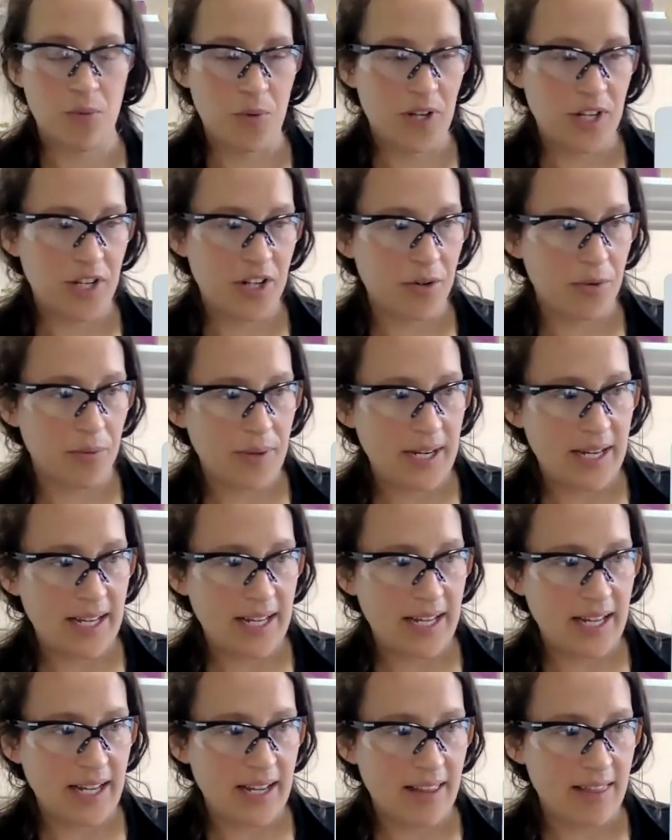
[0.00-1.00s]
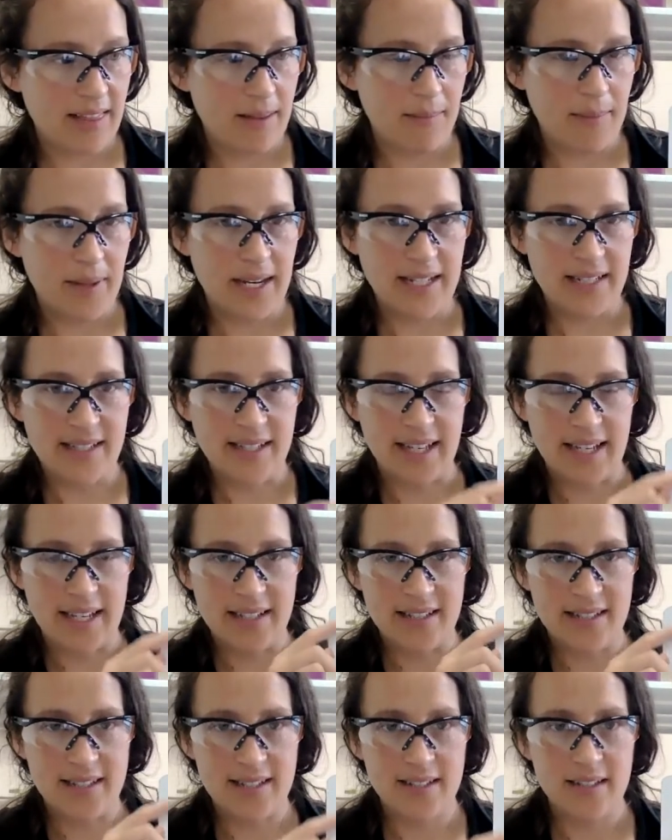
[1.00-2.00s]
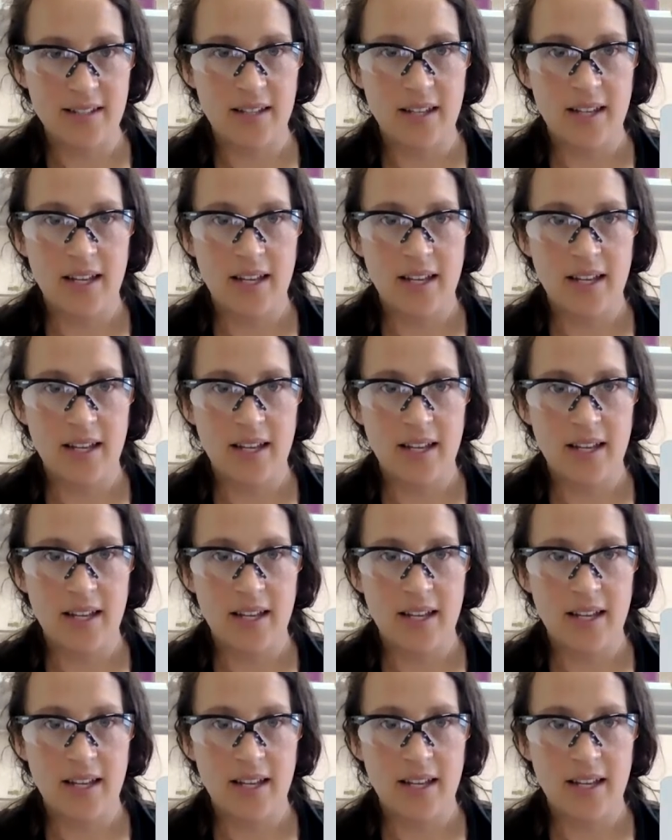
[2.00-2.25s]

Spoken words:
when you're reading the meniscus,